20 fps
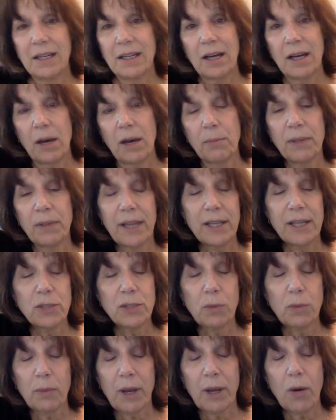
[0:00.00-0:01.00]
A place
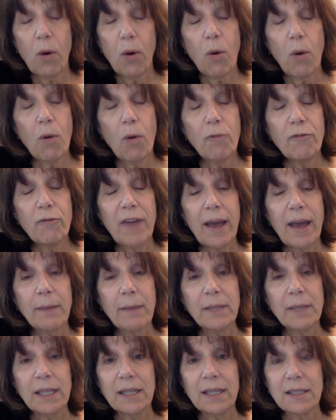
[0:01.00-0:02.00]
where my whole
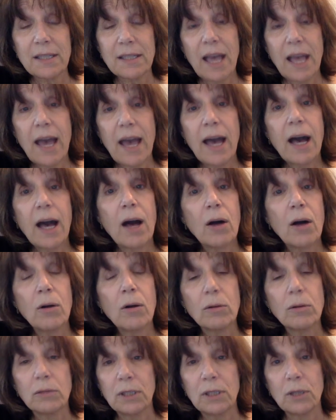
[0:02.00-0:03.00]
family is
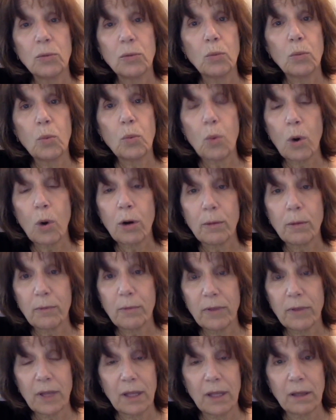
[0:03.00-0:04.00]
held in
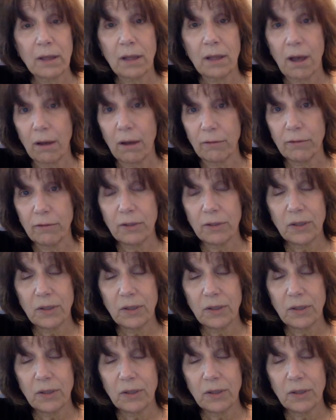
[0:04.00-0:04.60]
warmth and love.